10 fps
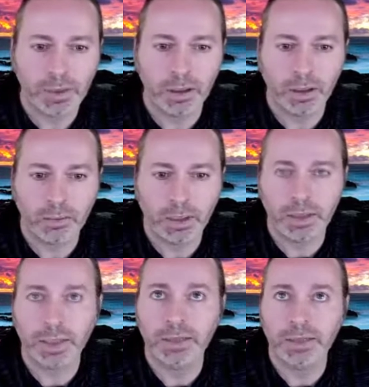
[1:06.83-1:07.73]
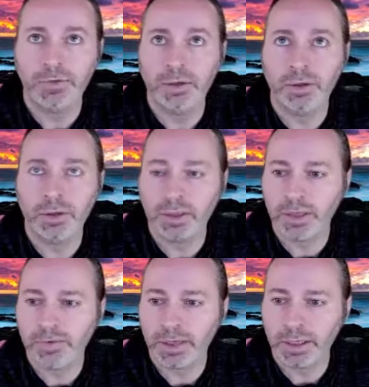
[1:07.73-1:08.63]
I like the video on the
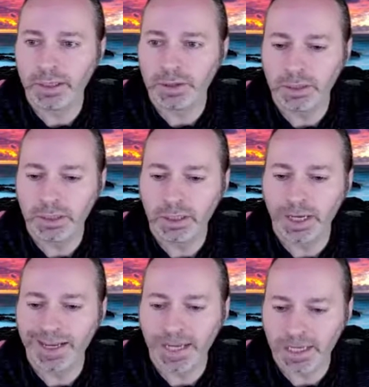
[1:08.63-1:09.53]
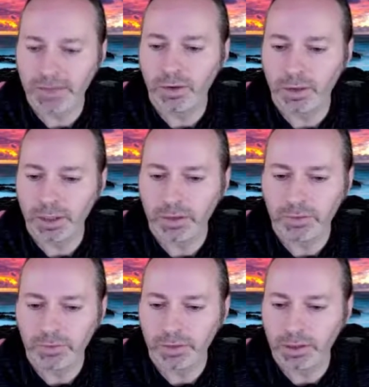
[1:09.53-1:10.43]
CloudValley HD. I hate the audio. I
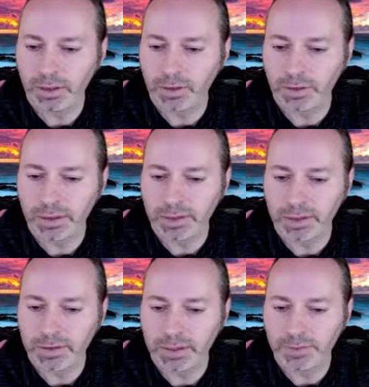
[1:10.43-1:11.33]
want you to hear what that sounds like.